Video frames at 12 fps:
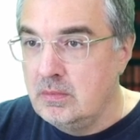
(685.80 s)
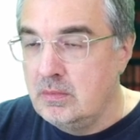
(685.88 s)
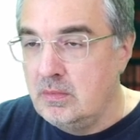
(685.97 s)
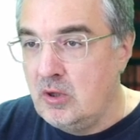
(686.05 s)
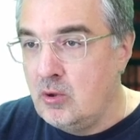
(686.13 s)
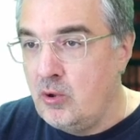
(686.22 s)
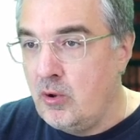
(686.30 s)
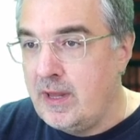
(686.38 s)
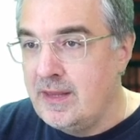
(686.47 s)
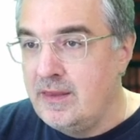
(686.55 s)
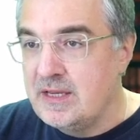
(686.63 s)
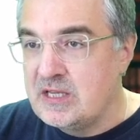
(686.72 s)
you know, you
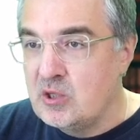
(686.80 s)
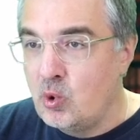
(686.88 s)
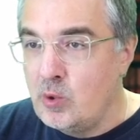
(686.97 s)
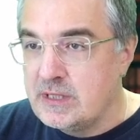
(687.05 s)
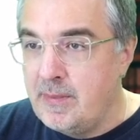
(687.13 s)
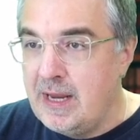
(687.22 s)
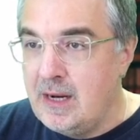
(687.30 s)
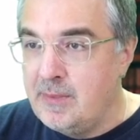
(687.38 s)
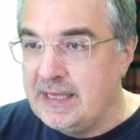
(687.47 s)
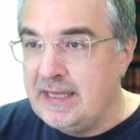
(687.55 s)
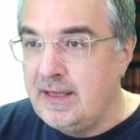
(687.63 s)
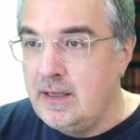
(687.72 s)
can destroy some
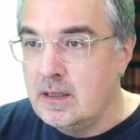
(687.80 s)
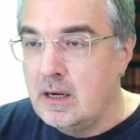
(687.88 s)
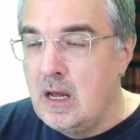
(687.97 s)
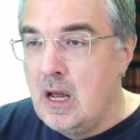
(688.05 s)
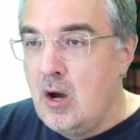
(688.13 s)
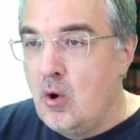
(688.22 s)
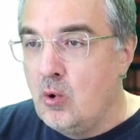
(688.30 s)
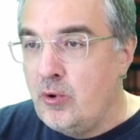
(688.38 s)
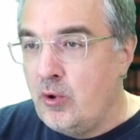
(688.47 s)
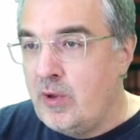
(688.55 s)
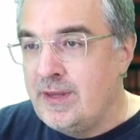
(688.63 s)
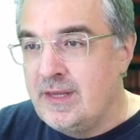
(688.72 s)
element here,
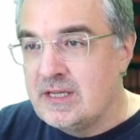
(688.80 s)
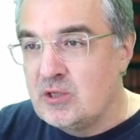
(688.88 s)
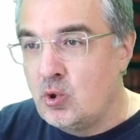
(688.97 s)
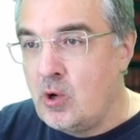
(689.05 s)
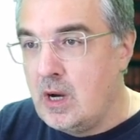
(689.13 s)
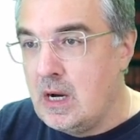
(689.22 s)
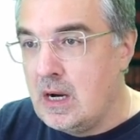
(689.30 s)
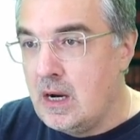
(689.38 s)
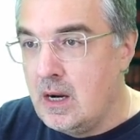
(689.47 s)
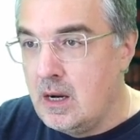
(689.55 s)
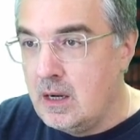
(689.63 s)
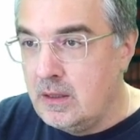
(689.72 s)
or you can destroy
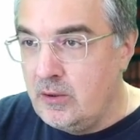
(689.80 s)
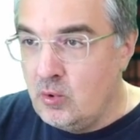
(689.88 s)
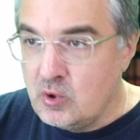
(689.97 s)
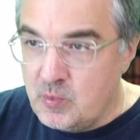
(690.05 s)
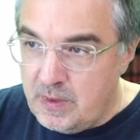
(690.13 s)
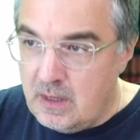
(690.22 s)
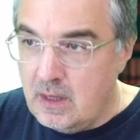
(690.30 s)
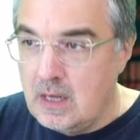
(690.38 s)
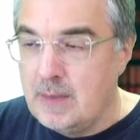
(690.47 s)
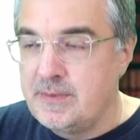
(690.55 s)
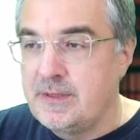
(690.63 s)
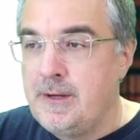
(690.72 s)
USB
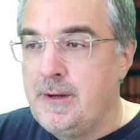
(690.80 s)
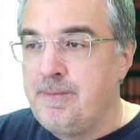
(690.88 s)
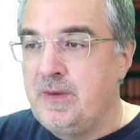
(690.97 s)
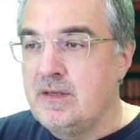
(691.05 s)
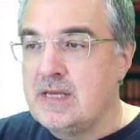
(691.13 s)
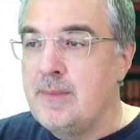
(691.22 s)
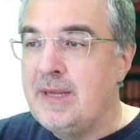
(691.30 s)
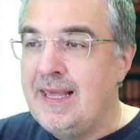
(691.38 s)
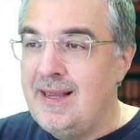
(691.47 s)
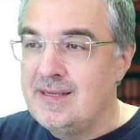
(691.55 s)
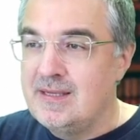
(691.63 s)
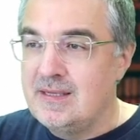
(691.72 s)
hubs. In some
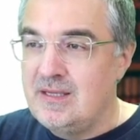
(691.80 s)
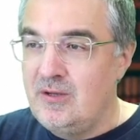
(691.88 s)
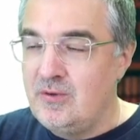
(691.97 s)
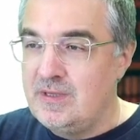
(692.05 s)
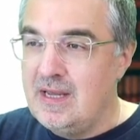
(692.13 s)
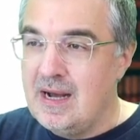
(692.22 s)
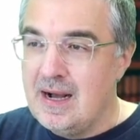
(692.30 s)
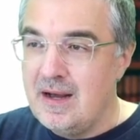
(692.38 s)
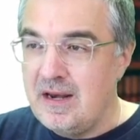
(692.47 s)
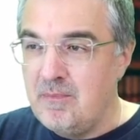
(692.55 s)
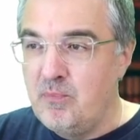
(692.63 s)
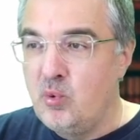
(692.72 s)
cases, you see
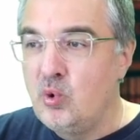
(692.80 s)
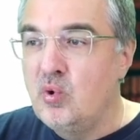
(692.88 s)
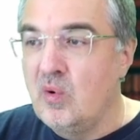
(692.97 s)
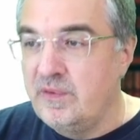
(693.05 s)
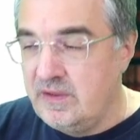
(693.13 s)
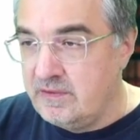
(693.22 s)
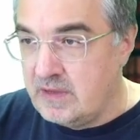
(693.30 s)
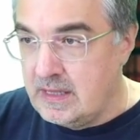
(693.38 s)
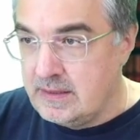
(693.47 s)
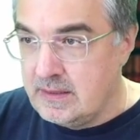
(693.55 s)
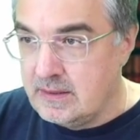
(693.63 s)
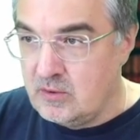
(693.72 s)
a reboot of
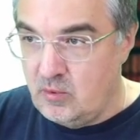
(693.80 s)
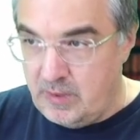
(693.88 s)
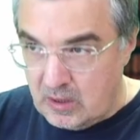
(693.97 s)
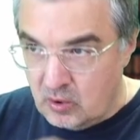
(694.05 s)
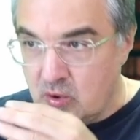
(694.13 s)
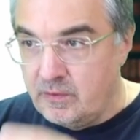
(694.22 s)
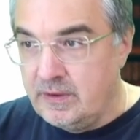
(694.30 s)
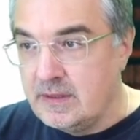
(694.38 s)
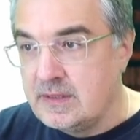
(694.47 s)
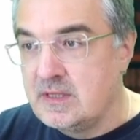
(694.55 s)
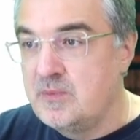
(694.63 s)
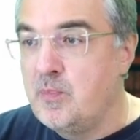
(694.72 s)
devices, or because of
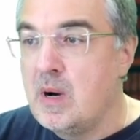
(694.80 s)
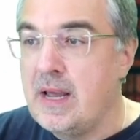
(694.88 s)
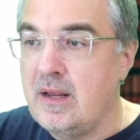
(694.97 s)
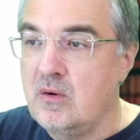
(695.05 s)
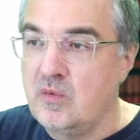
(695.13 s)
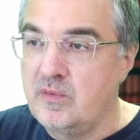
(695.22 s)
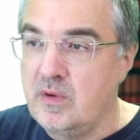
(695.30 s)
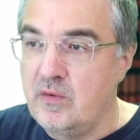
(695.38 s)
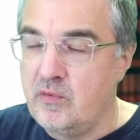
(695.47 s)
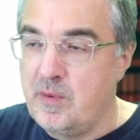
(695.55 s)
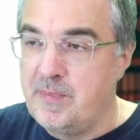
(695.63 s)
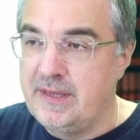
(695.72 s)
this spike
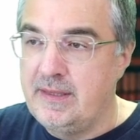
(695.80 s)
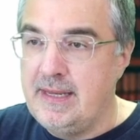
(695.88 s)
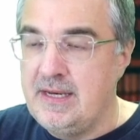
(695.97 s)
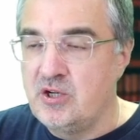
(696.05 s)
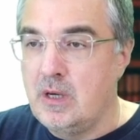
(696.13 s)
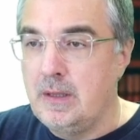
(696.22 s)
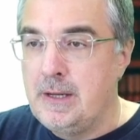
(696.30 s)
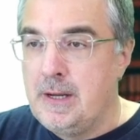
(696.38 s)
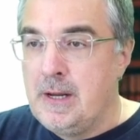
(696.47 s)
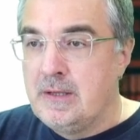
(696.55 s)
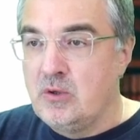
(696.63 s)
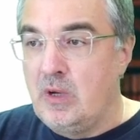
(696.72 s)
of potential.
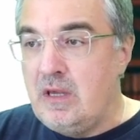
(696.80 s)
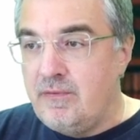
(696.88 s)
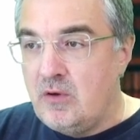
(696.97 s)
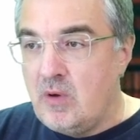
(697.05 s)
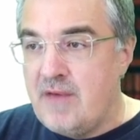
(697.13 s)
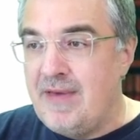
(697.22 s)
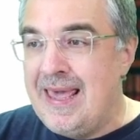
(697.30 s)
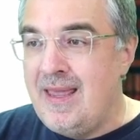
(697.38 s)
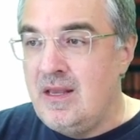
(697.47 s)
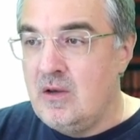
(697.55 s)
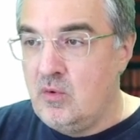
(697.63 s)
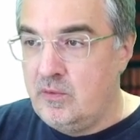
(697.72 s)
So if you have
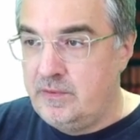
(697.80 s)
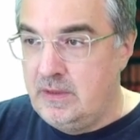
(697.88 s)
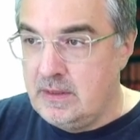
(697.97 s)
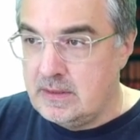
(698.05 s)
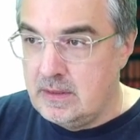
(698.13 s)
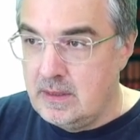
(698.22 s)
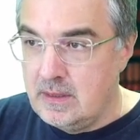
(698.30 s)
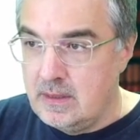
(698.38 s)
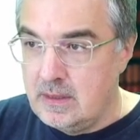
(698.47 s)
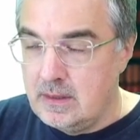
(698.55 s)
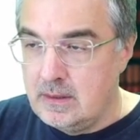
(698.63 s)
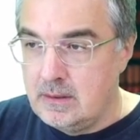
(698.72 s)
any of these,
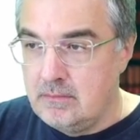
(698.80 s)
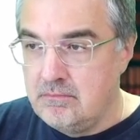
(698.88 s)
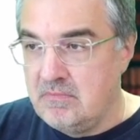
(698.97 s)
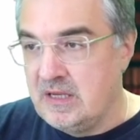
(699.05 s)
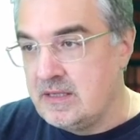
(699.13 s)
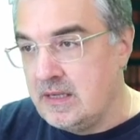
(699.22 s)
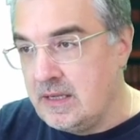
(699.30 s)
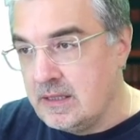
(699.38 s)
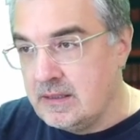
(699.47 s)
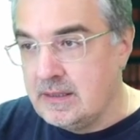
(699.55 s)
let's say,